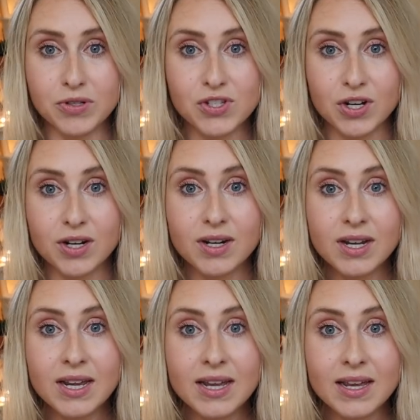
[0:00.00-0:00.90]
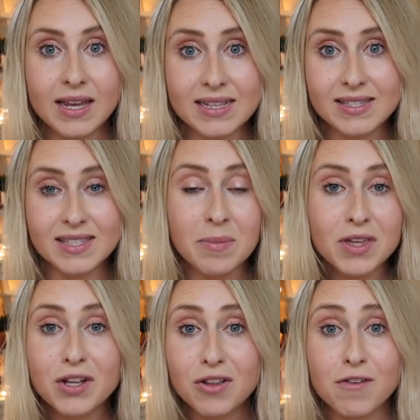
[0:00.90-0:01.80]
booster. It's
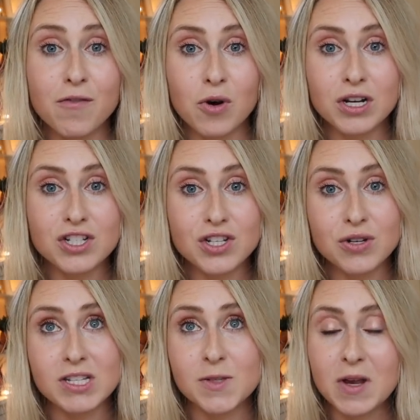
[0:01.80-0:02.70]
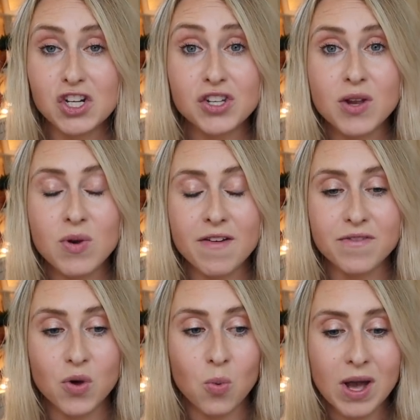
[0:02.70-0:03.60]
something to look forward to, especially
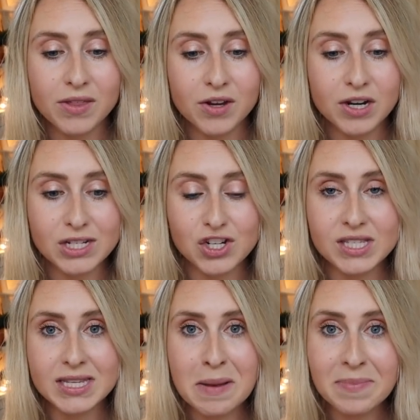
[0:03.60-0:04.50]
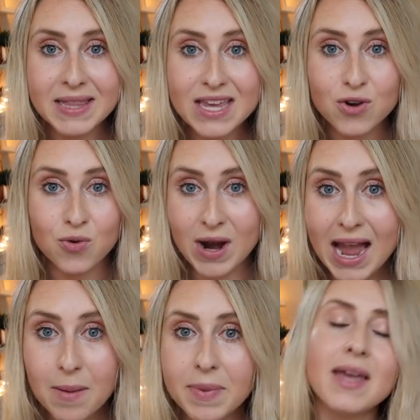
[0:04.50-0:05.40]
if the weather is just complete
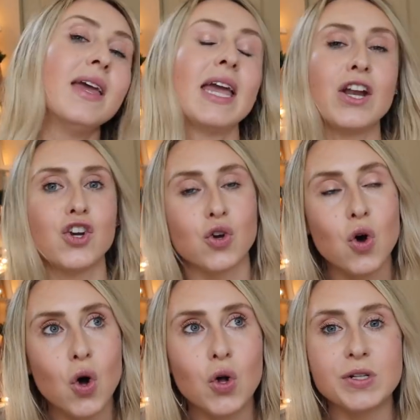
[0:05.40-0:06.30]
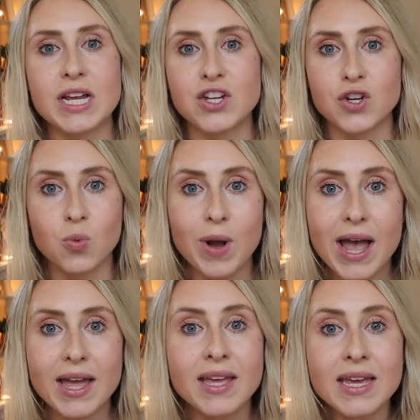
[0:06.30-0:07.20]
crap and you're cold and you're
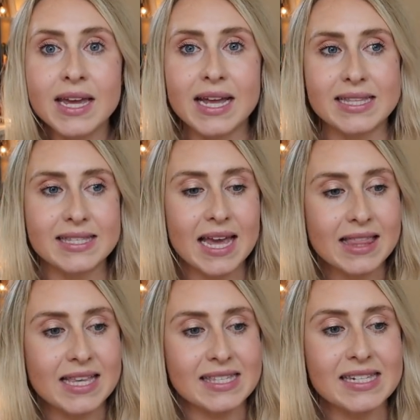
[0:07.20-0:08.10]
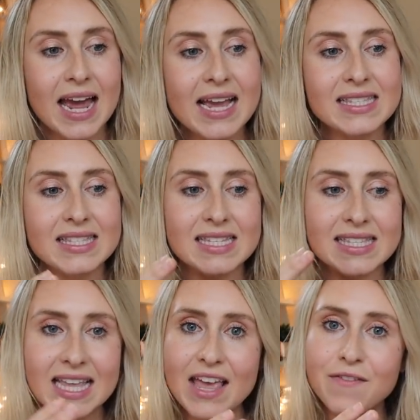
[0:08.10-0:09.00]
wet. It's like this nice,
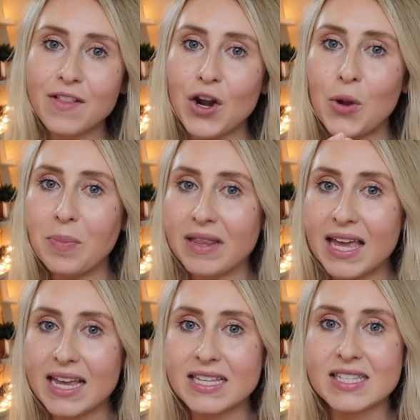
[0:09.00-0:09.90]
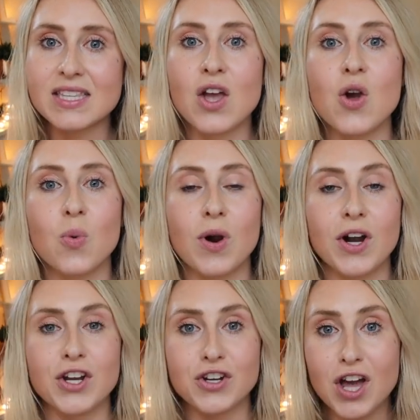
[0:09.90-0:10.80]
safe little place
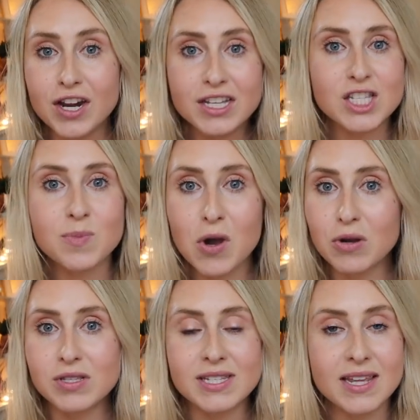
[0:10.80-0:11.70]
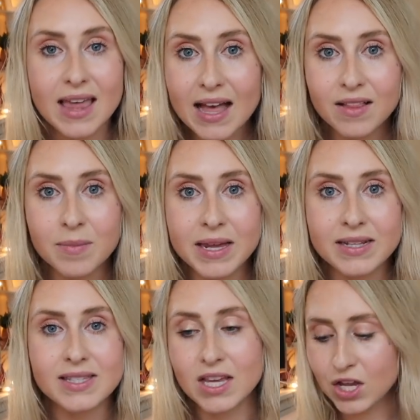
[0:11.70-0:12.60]
where you're not exposed to the
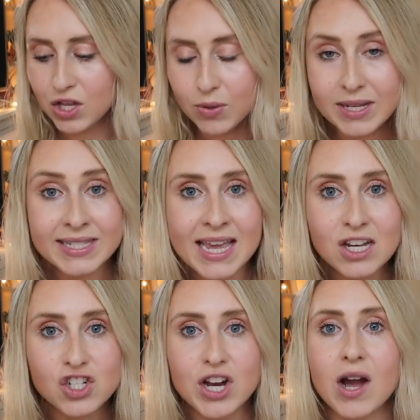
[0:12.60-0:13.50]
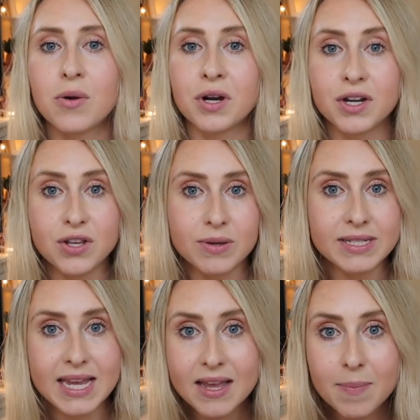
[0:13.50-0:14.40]
elements. You can take a shower, you can
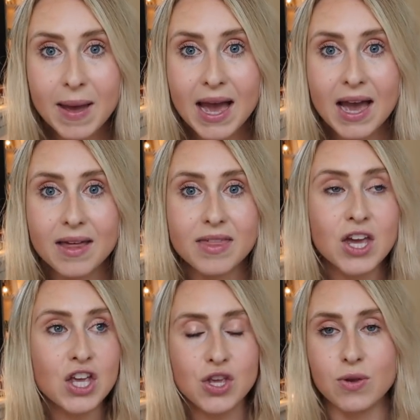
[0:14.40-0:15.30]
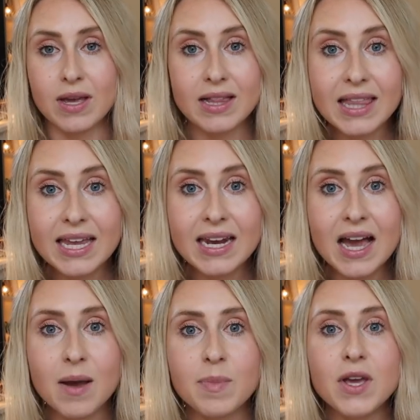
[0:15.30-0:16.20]
take a bath, you can clean
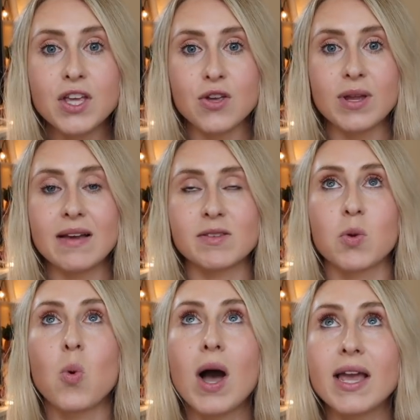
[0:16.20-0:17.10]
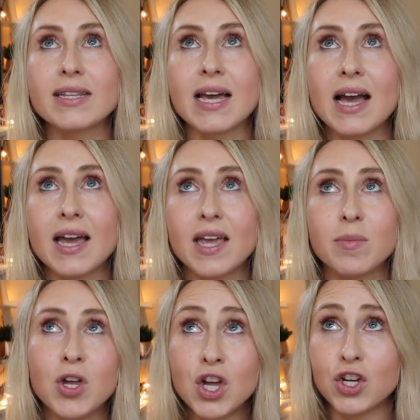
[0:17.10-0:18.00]
up, you can have some quiet
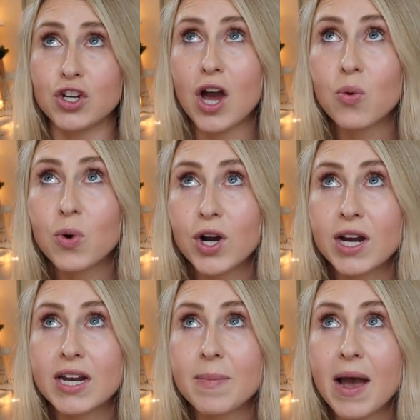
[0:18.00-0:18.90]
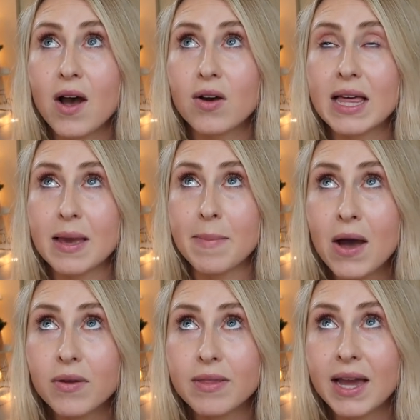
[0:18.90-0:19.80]
time. You're not worried about like a
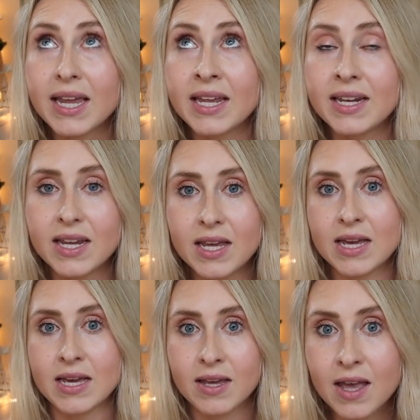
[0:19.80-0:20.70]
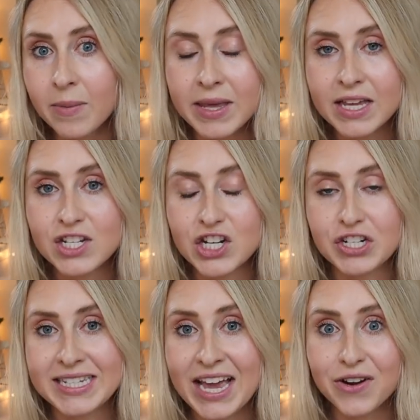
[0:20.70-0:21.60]
mountain lion coming into your
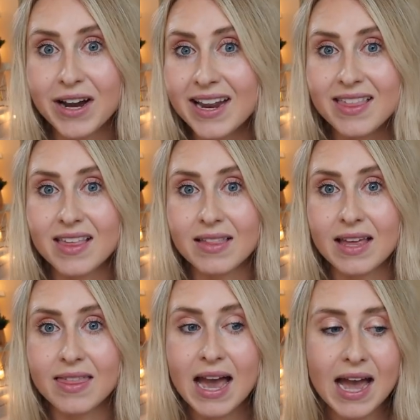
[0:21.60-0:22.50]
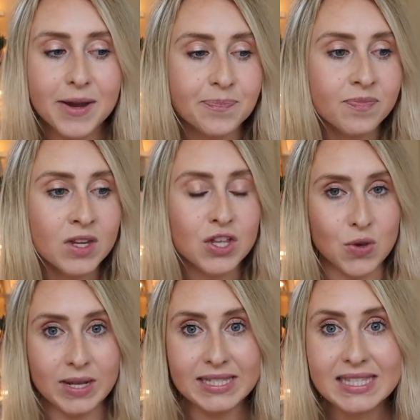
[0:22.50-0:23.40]
tent or anything like that.
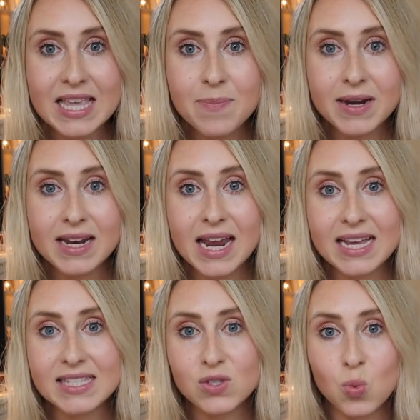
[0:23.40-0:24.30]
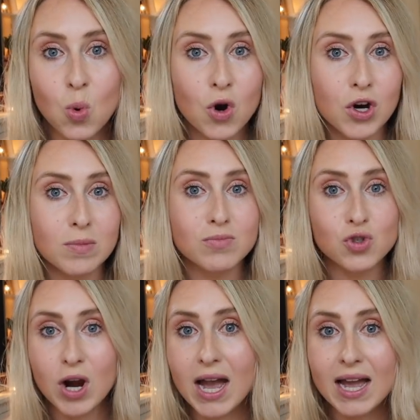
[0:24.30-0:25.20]
You can sleep in a nice, warm,
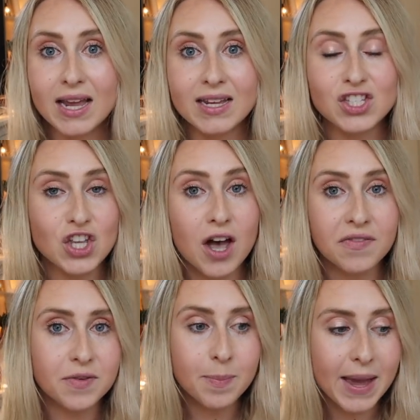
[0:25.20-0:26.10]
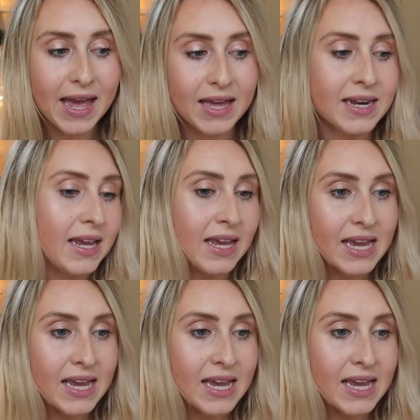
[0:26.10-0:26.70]
dry, soft bed.